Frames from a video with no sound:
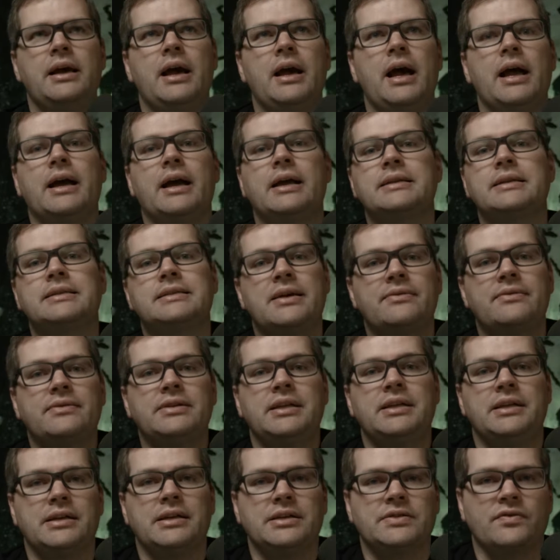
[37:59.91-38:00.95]
I got a
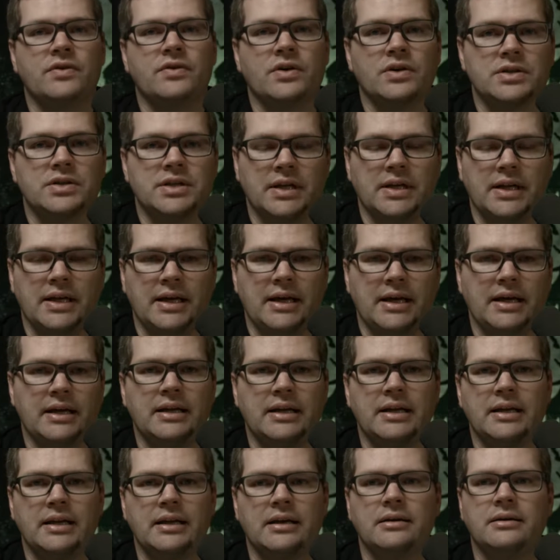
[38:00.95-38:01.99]
17-inch version,
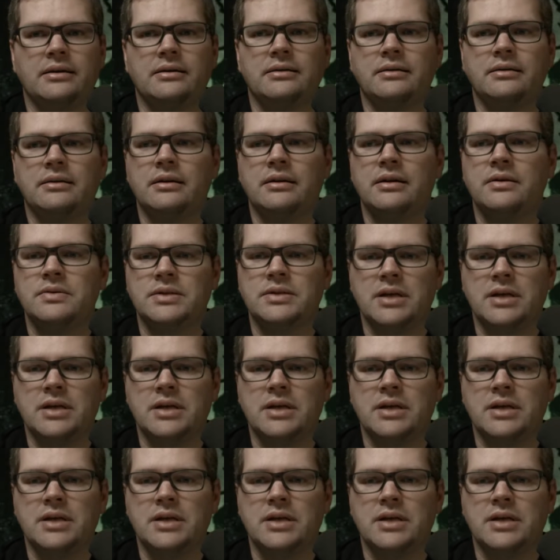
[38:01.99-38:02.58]
and it was